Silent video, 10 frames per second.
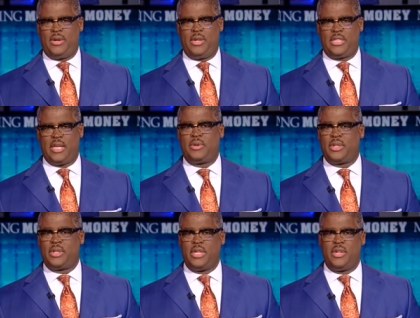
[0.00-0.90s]
the table,
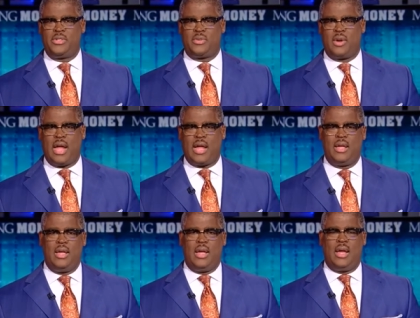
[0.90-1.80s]
continues to rock.
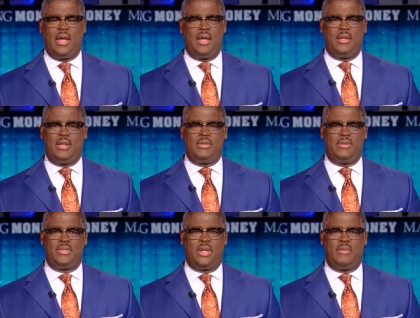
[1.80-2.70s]
Uh,
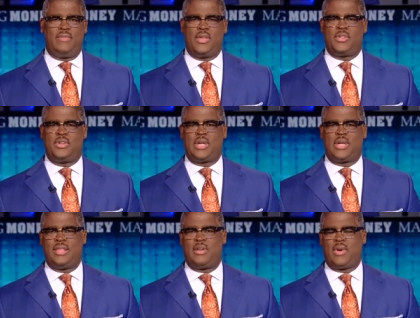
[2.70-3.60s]
the investors, I
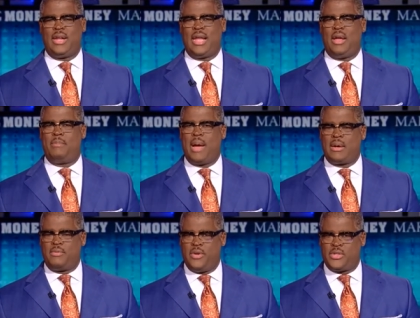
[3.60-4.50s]
think, right now,
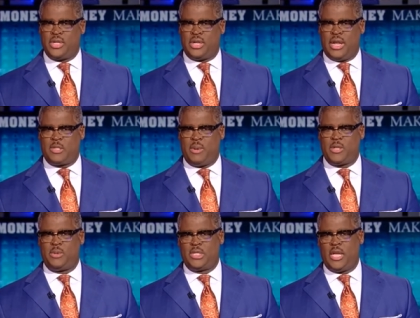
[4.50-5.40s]
bottom fishing in that space.
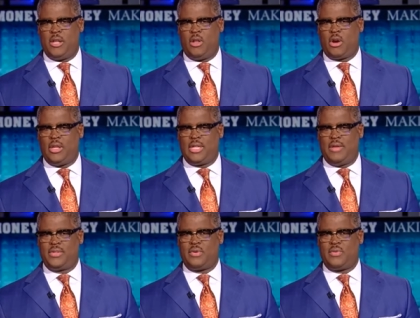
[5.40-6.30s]
Mattel, Harley
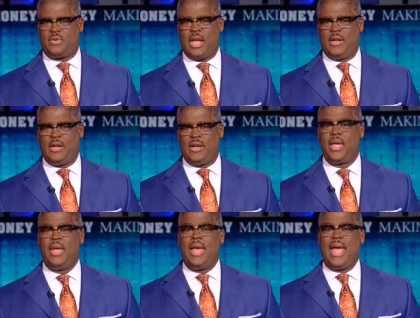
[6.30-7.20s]
Davidson were higher.
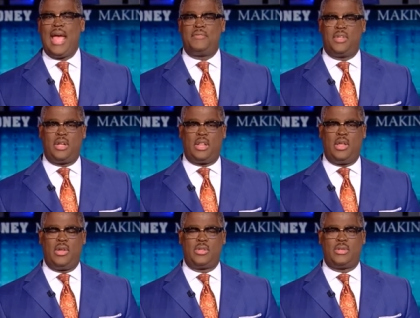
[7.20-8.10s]
After the
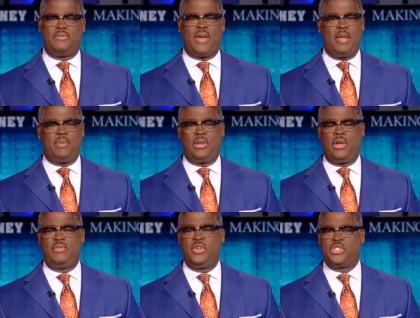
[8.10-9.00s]
close, five below, if
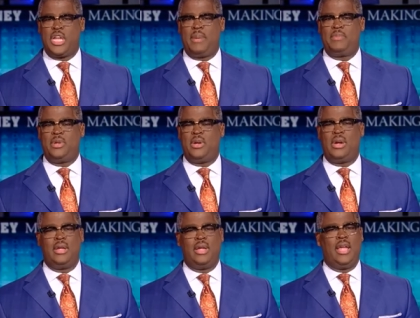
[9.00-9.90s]
you shop
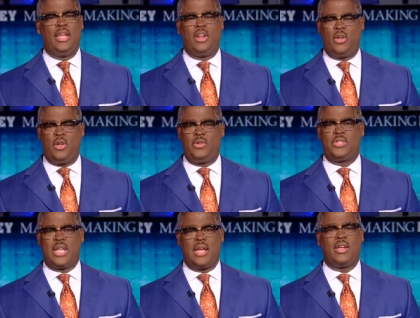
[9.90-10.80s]
there and you don't own the
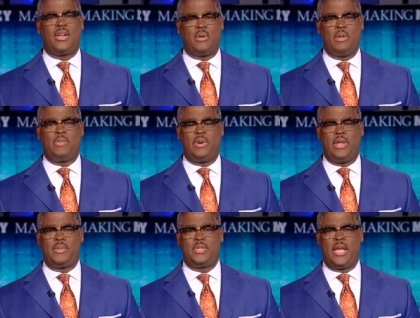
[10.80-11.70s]
stock, you're going to be pretty
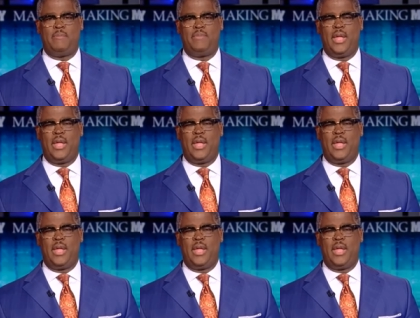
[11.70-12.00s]
upset